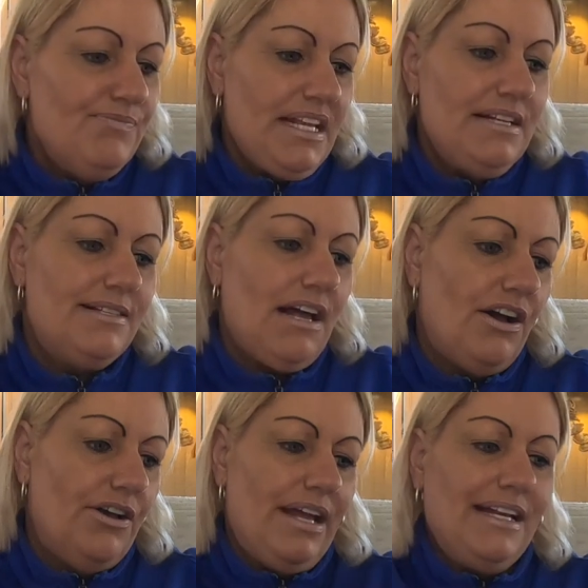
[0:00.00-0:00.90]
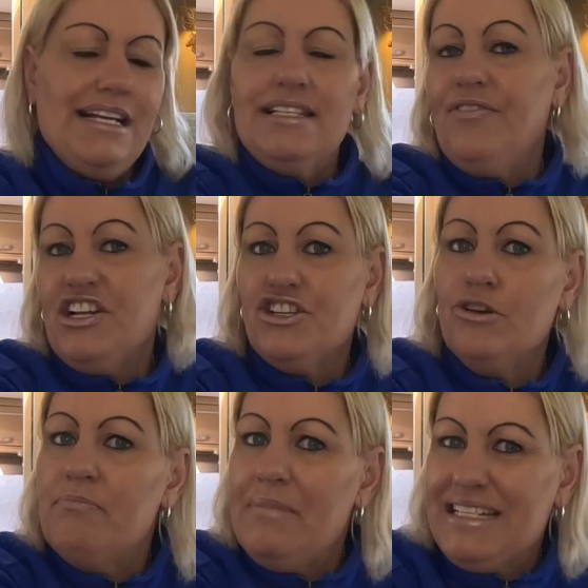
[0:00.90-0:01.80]
So unless if I do
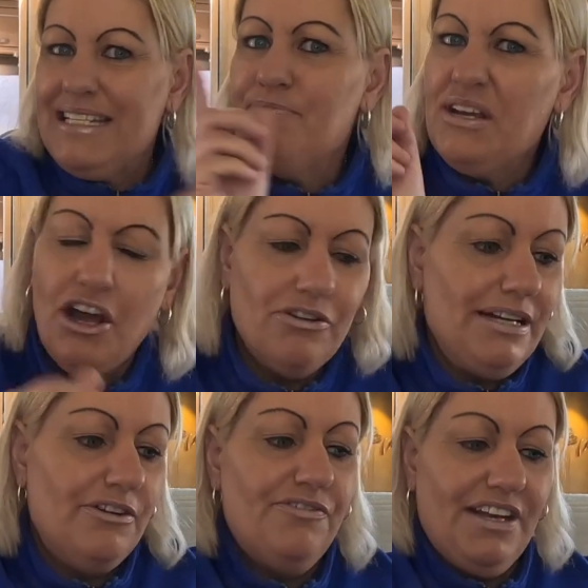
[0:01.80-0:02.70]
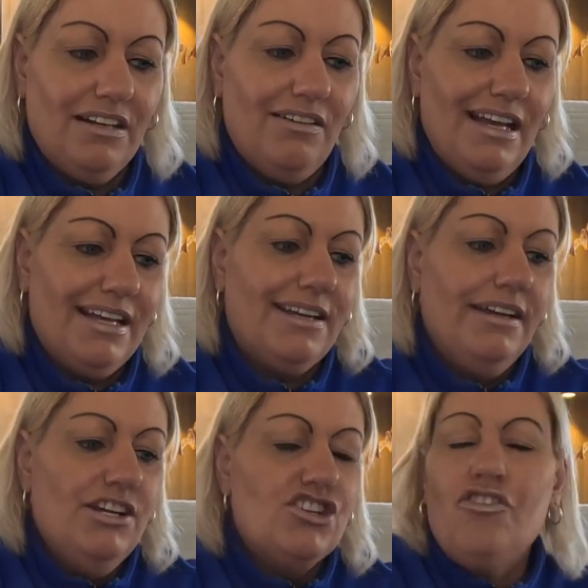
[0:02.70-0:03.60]
Mazzy my own little thing, like
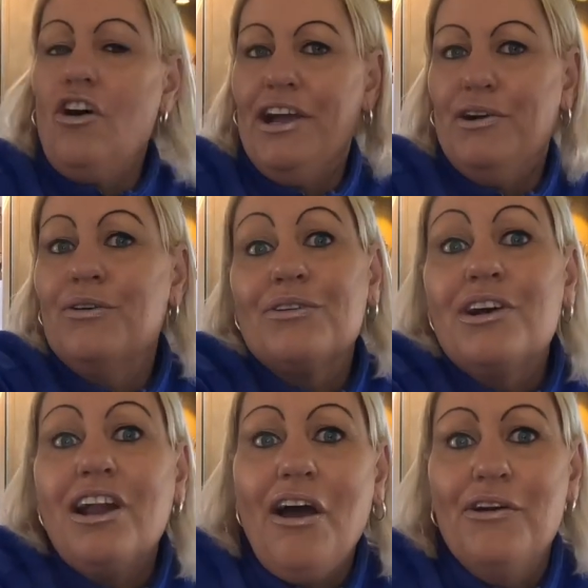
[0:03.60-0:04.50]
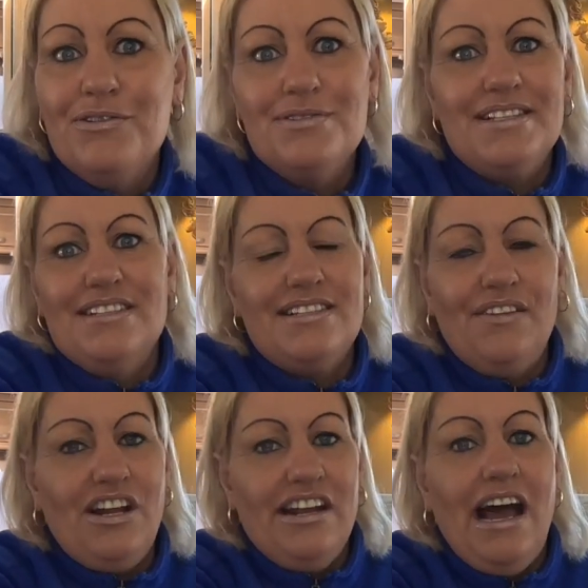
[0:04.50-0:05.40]
try on clothes and
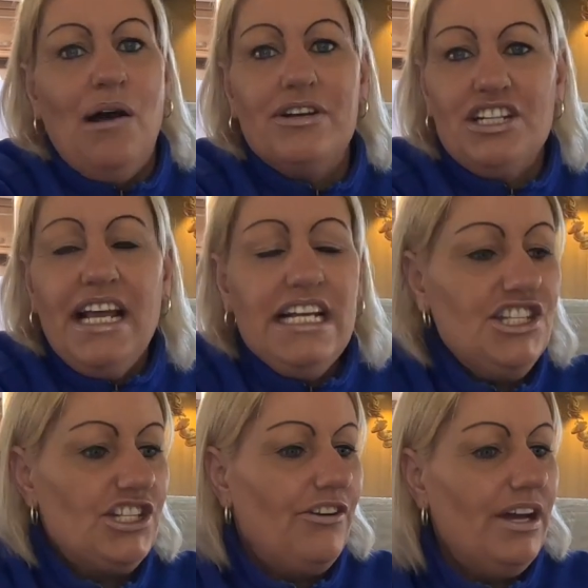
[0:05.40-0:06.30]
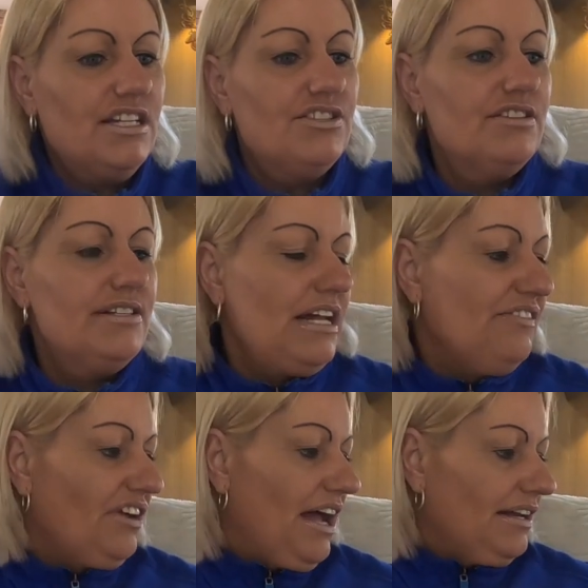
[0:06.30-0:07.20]
stuff like that, which I can do
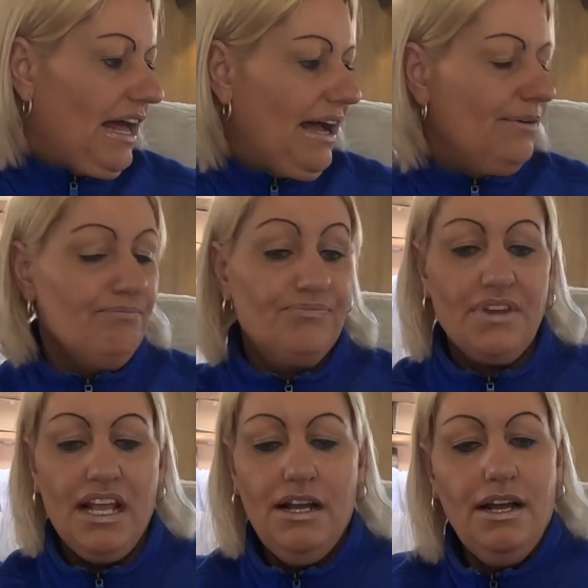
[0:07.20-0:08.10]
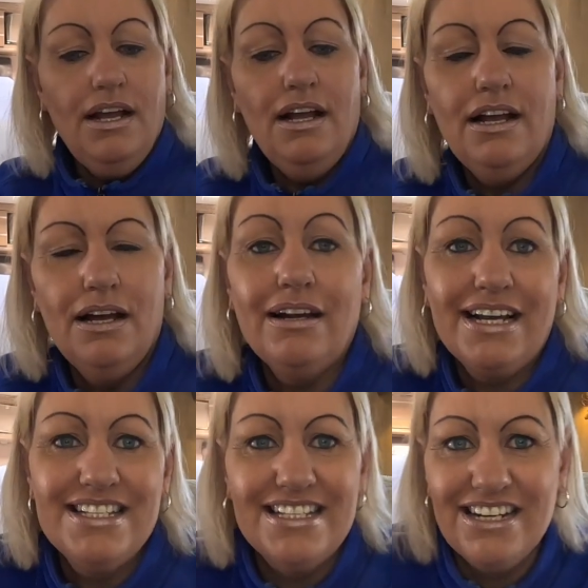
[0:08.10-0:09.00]
stuff like that.
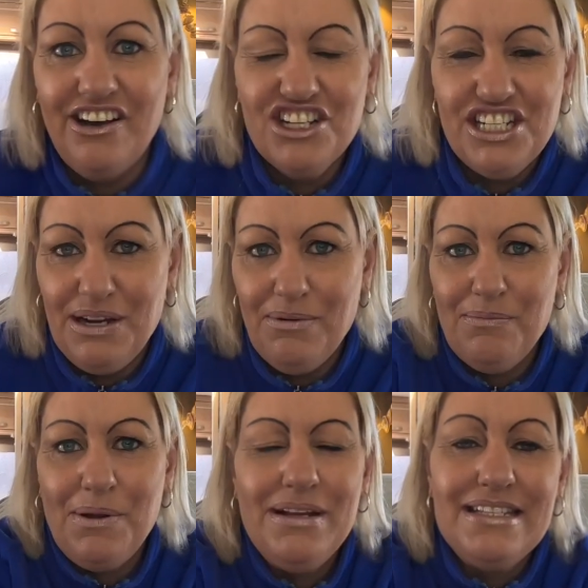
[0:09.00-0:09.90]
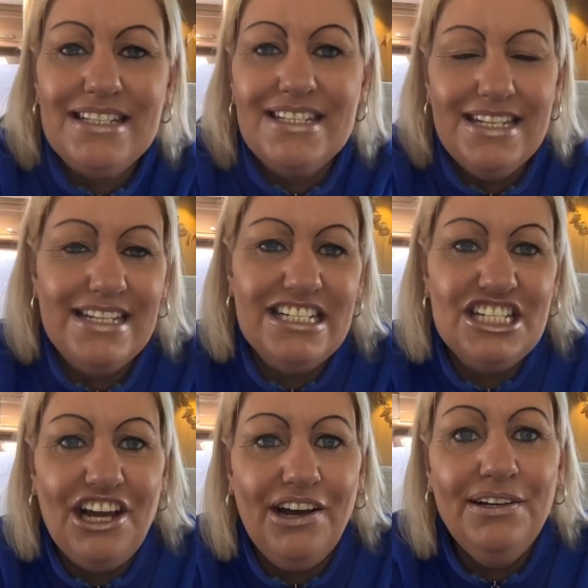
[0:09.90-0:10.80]
Like I did last year when we went to
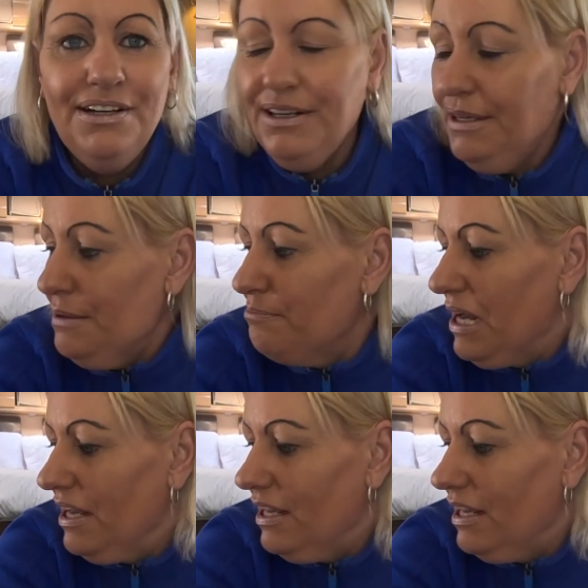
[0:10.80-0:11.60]
Tunisia. But